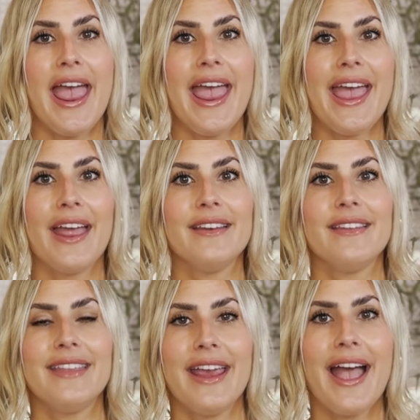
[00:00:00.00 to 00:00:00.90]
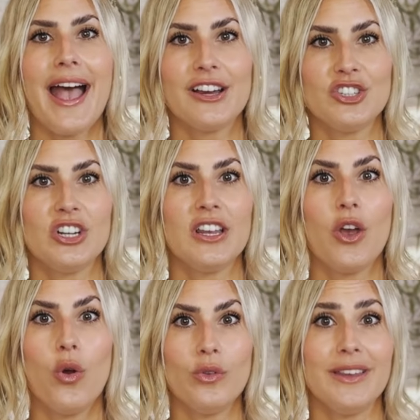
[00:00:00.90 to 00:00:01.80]
and they actually
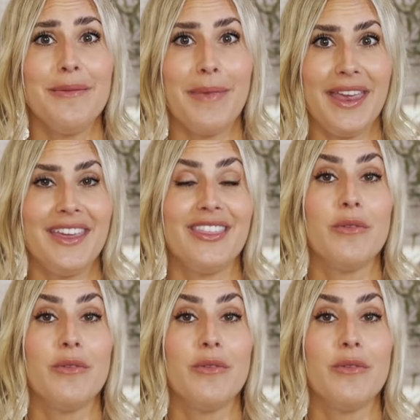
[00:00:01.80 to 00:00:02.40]
only make